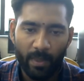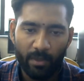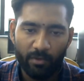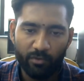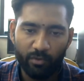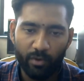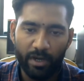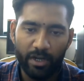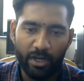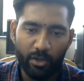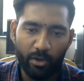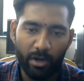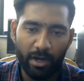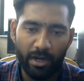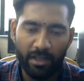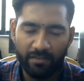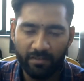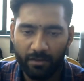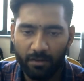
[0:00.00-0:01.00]
So
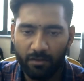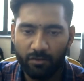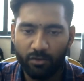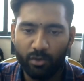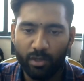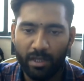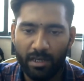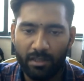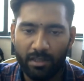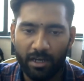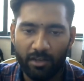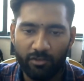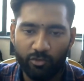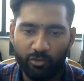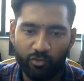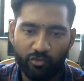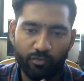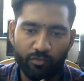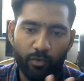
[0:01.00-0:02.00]
antipyretics is also there that
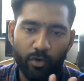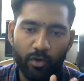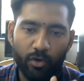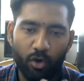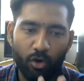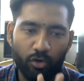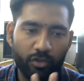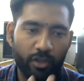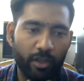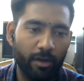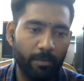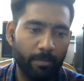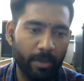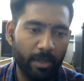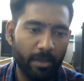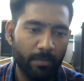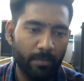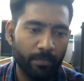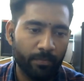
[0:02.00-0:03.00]
is used for gout
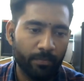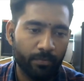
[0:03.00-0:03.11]
therapy.